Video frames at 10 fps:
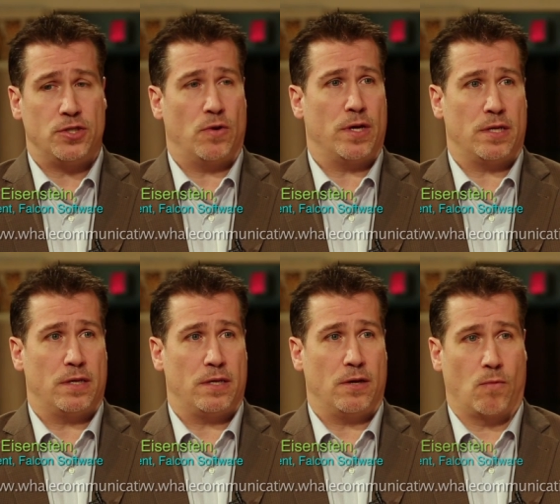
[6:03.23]

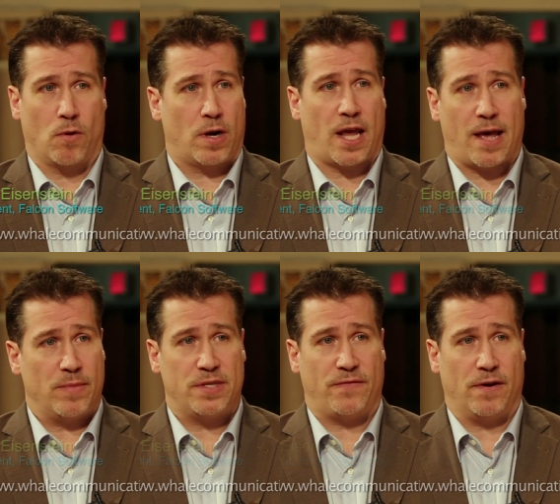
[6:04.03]
enjoying your work
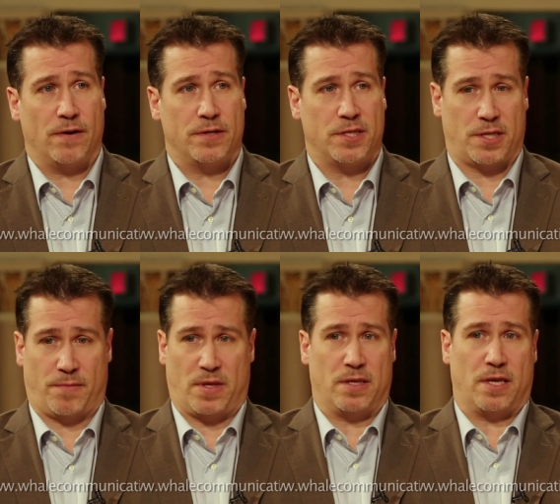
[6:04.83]
atmosphere,
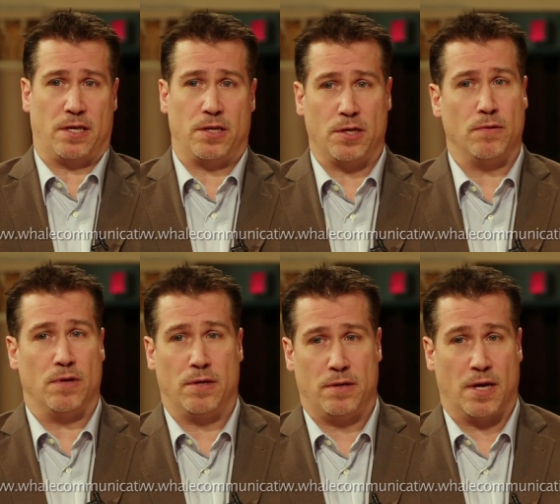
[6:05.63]
something that you
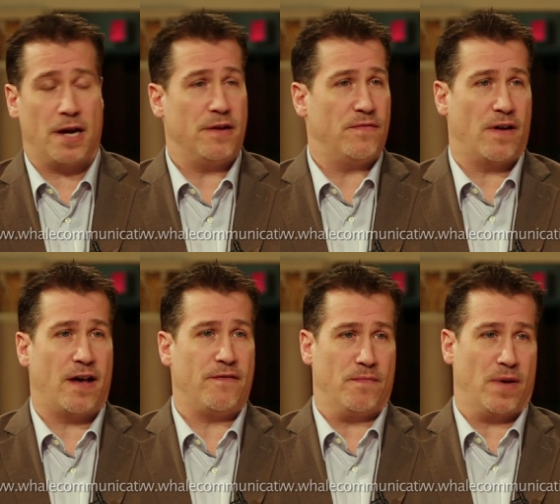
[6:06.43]
do nine to
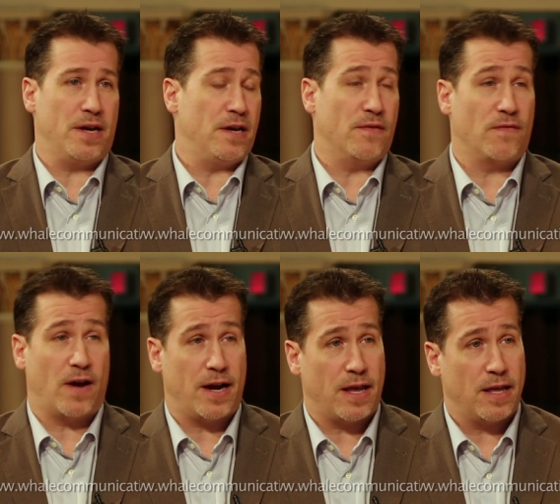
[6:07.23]
five, yeah. Monday to
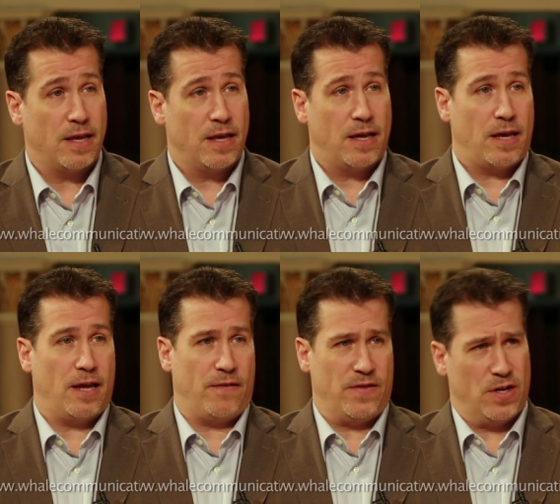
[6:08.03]
Friday,
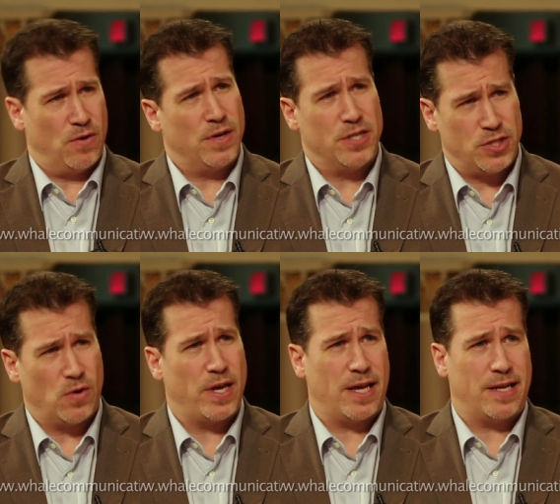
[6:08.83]
and if you don't
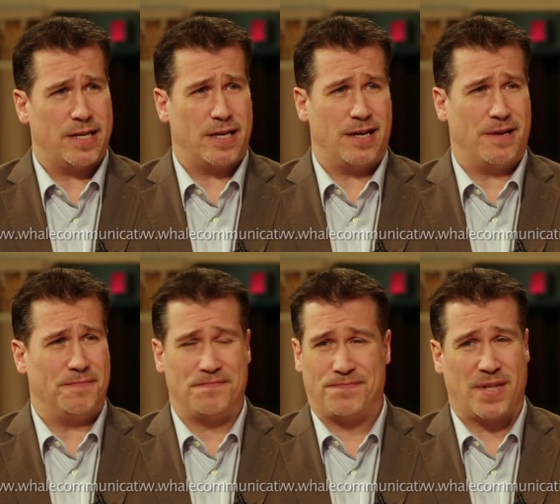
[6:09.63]
enjoy it,
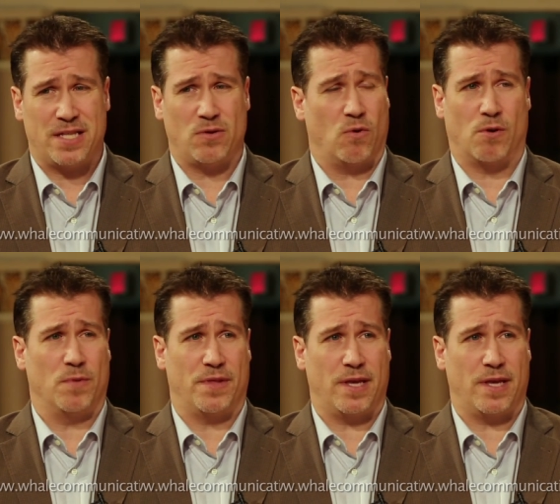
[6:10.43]
um, that's a horrible